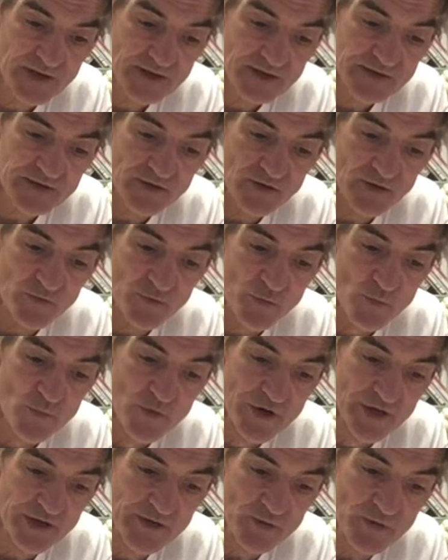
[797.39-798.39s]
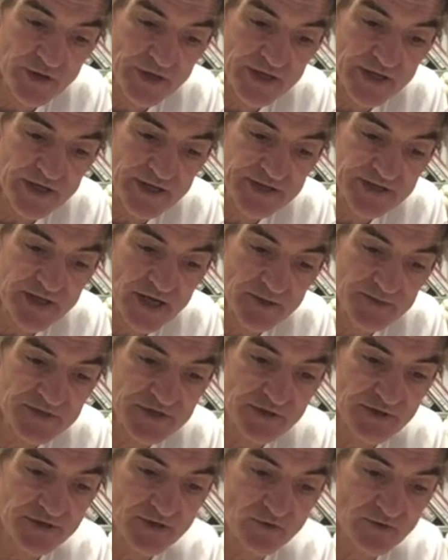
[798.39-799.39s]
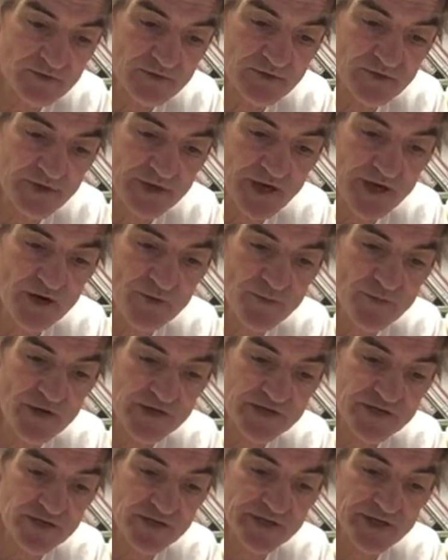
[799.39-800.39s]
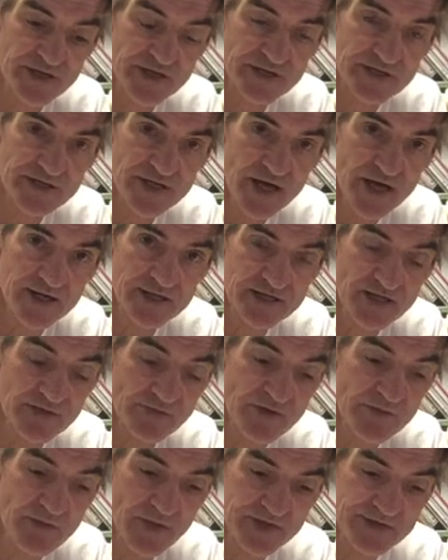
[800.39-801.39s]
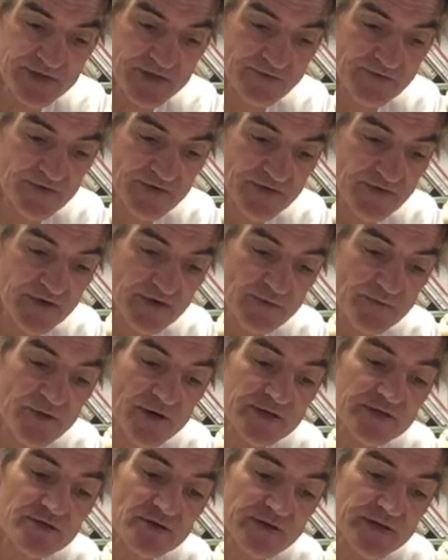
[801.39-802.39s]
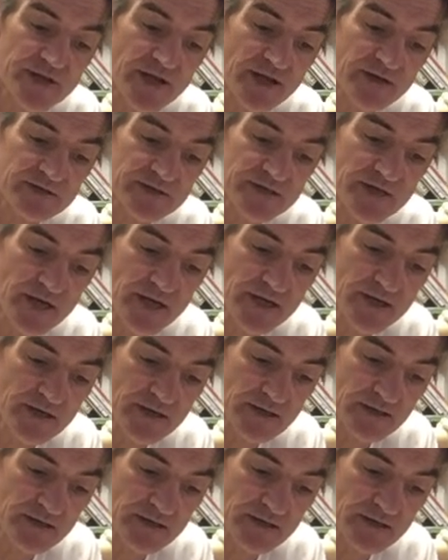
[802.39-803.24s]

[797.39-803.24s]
So it really, really heats up. So the air pressure on the inside is going to be much different than the pressure on the outside.